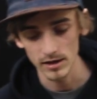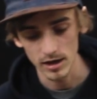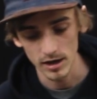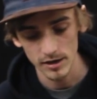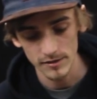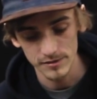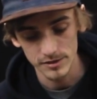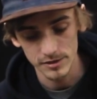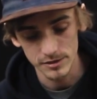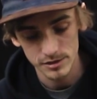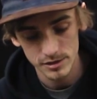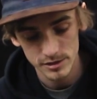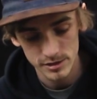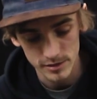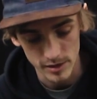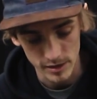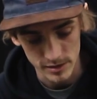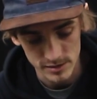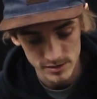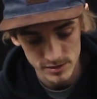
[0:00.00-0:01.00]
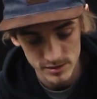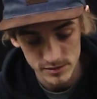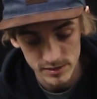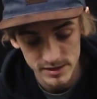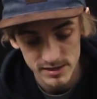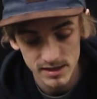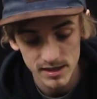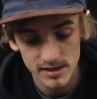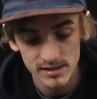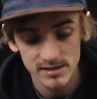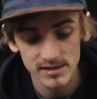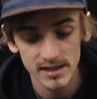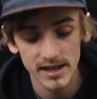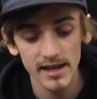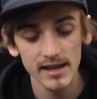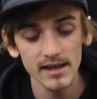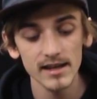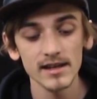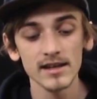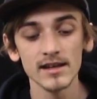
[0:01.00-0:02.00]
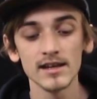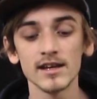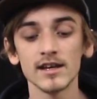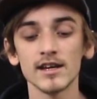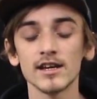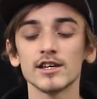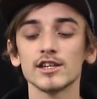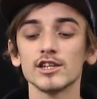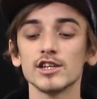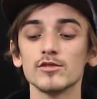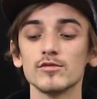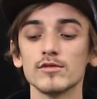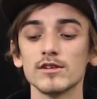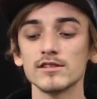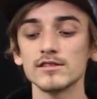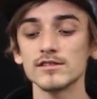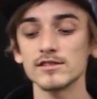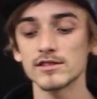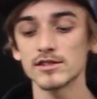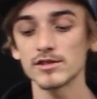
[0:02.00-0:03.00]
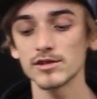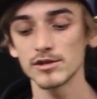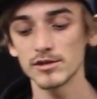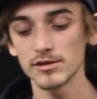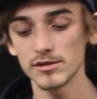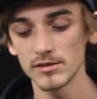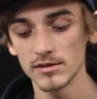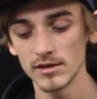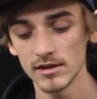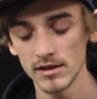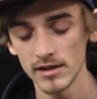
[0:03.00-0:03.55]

of the truck. So as I said, you want to